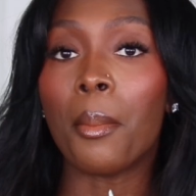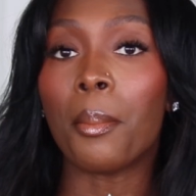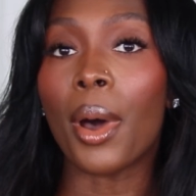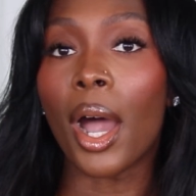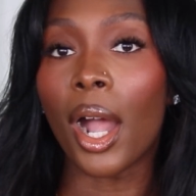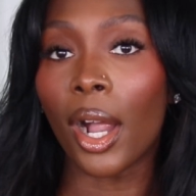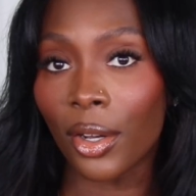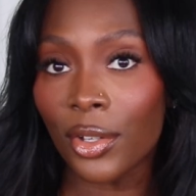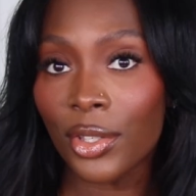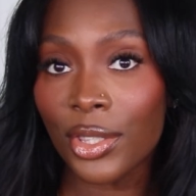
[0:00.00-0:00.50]

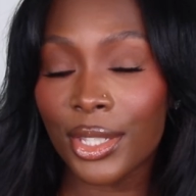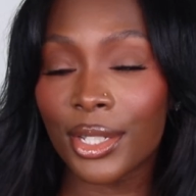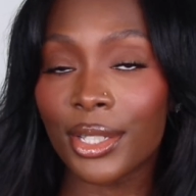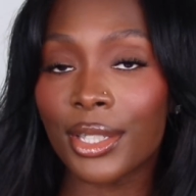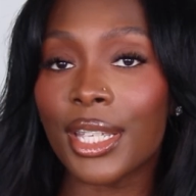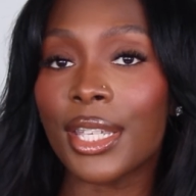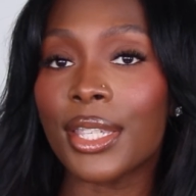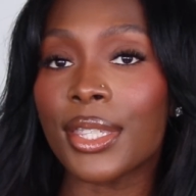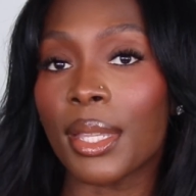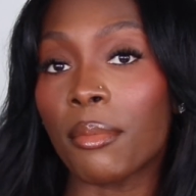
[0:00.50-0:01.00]

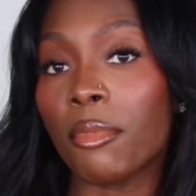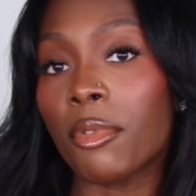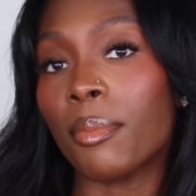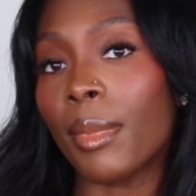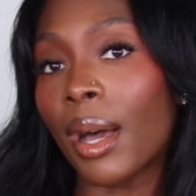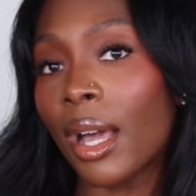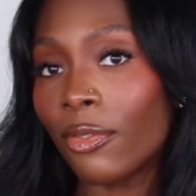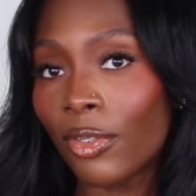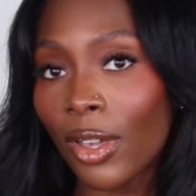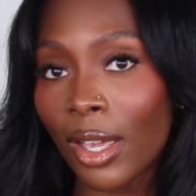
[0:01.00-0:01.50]
Personally, some of
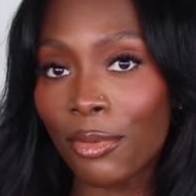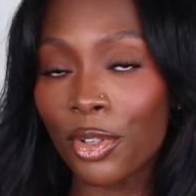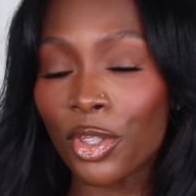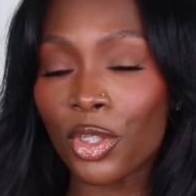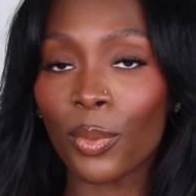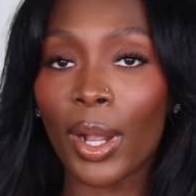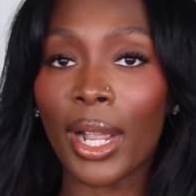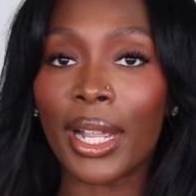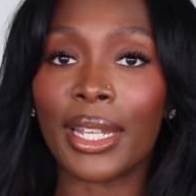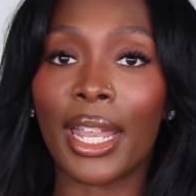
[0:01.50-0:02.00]
my
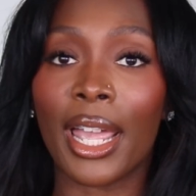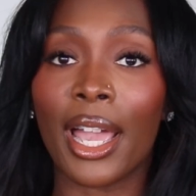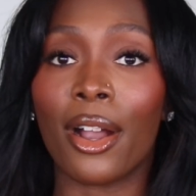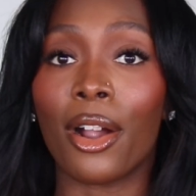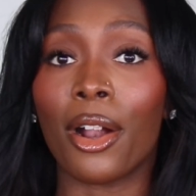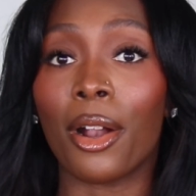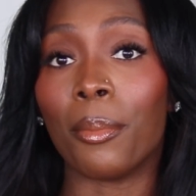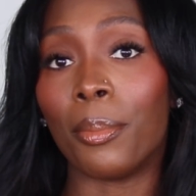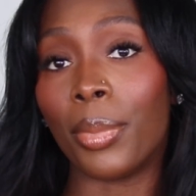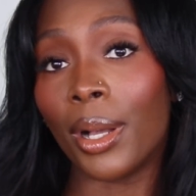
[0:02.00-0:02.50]
favorites right now
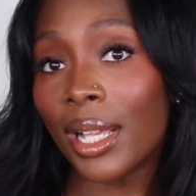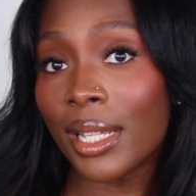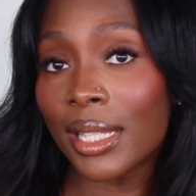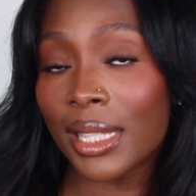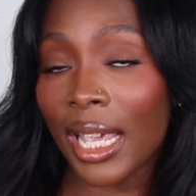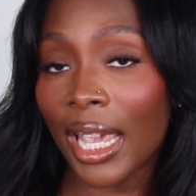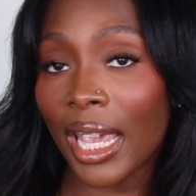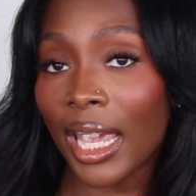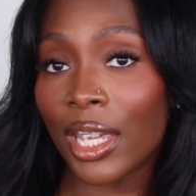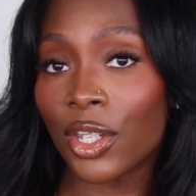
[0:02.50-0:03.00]
are
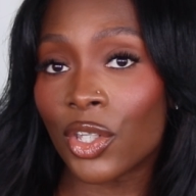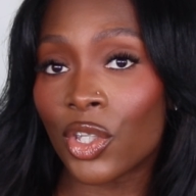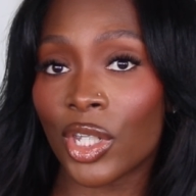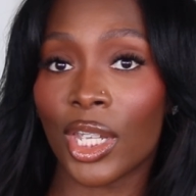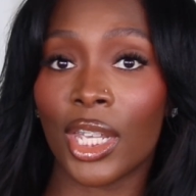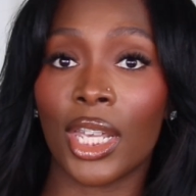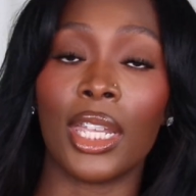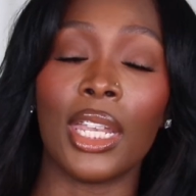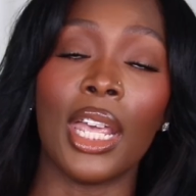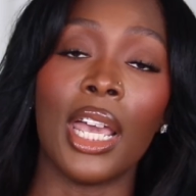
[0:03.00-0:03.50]

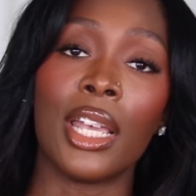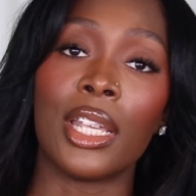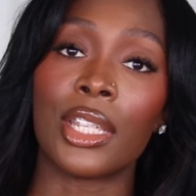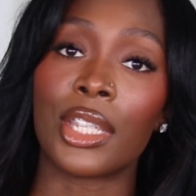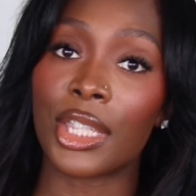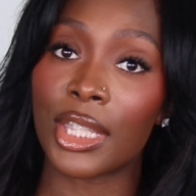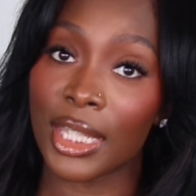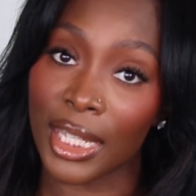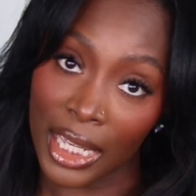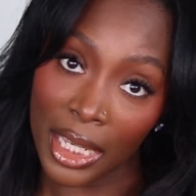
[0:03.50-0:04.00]
BzzAgent,
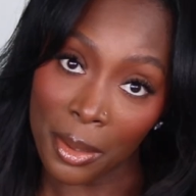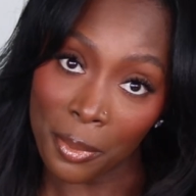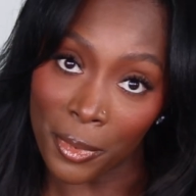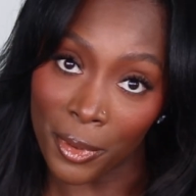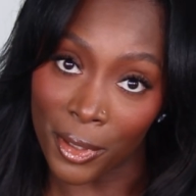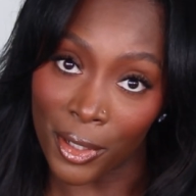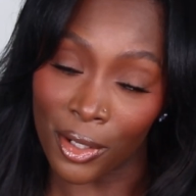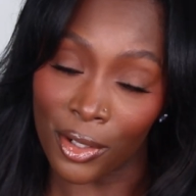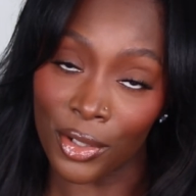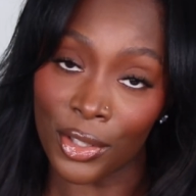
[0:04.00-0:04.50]

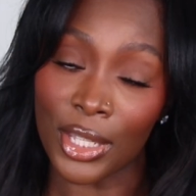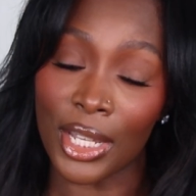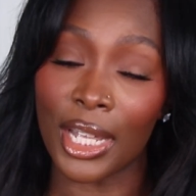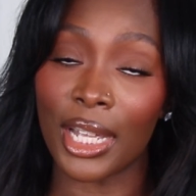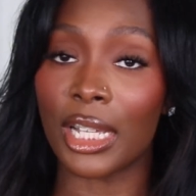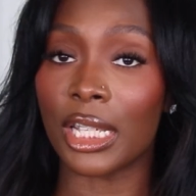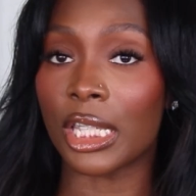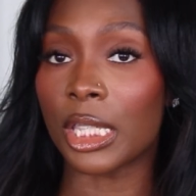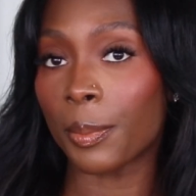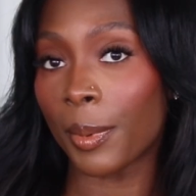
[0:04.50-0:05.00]
Skeepers,
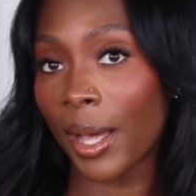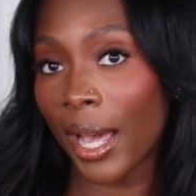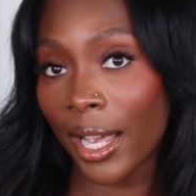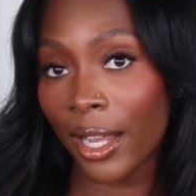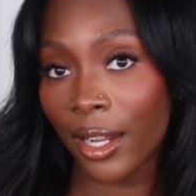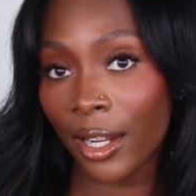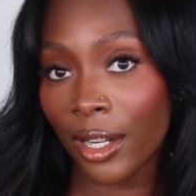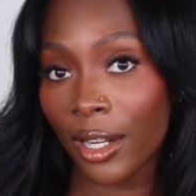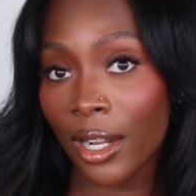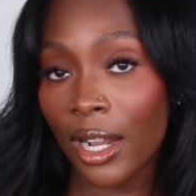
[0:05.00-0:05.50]

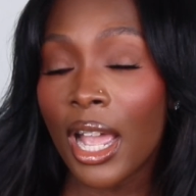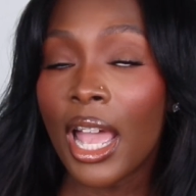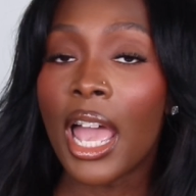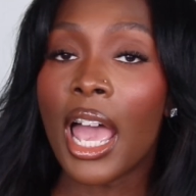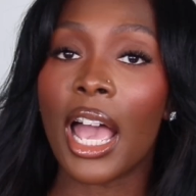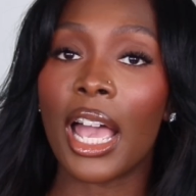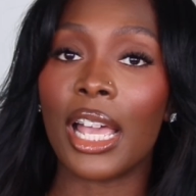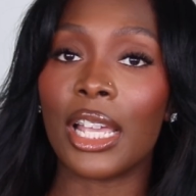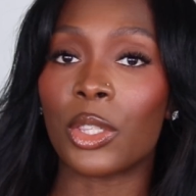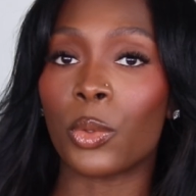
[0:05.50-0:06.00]
Aspire,
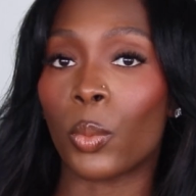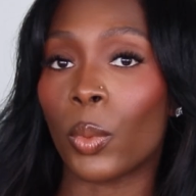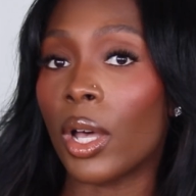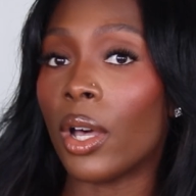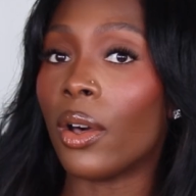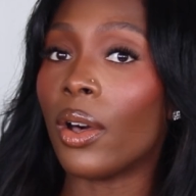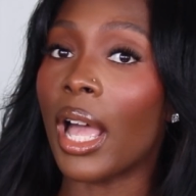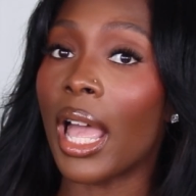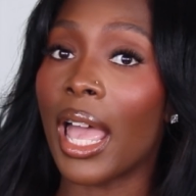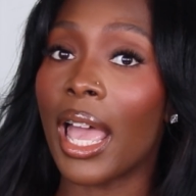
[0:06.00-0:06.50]
as
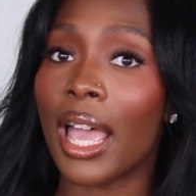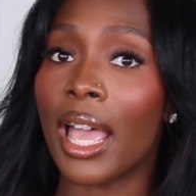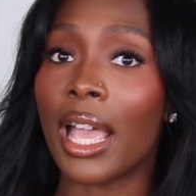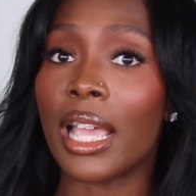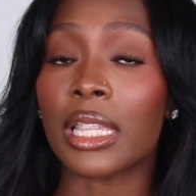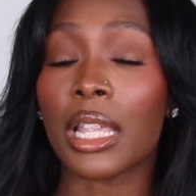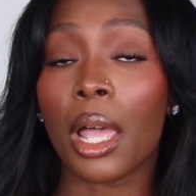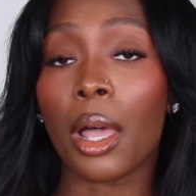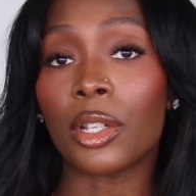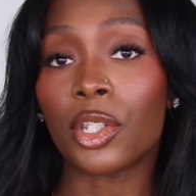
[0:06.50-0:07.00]
well
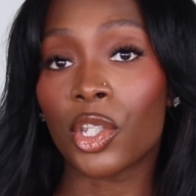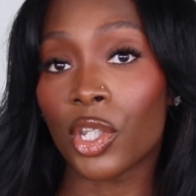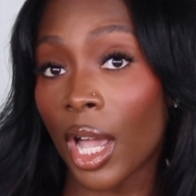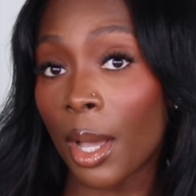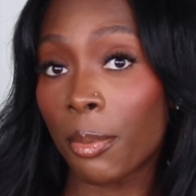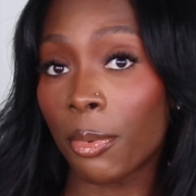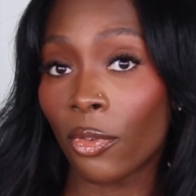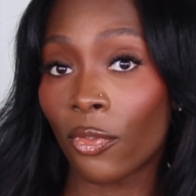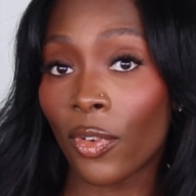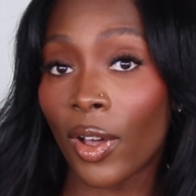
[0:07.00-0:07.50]
as
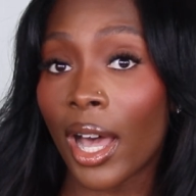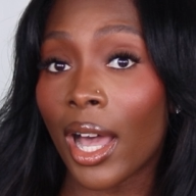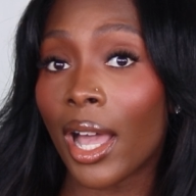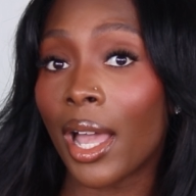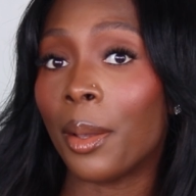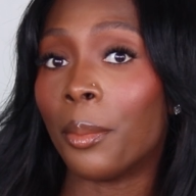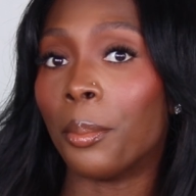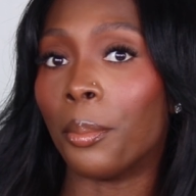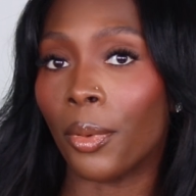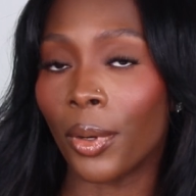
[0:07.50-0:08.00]

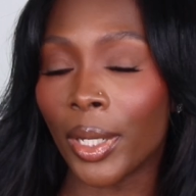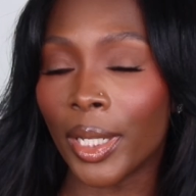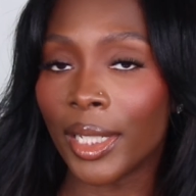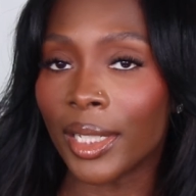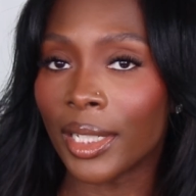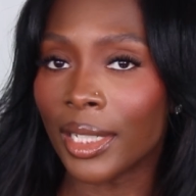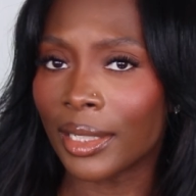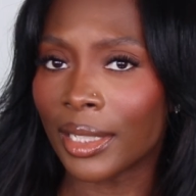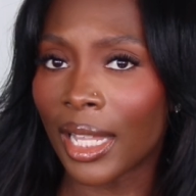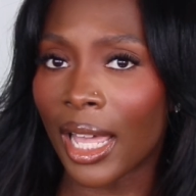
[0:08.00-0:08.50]
Shopify
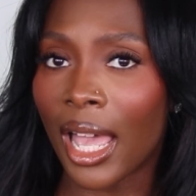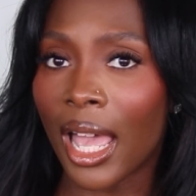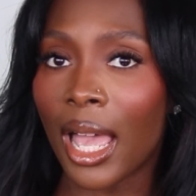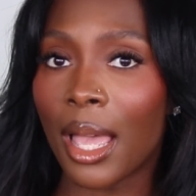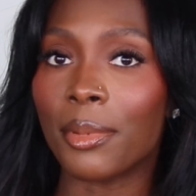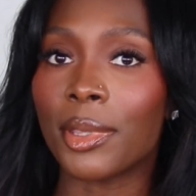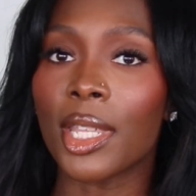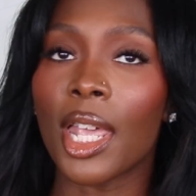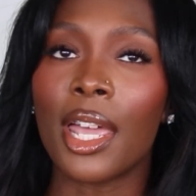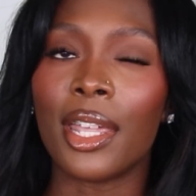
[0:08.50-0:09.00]
brand collabs.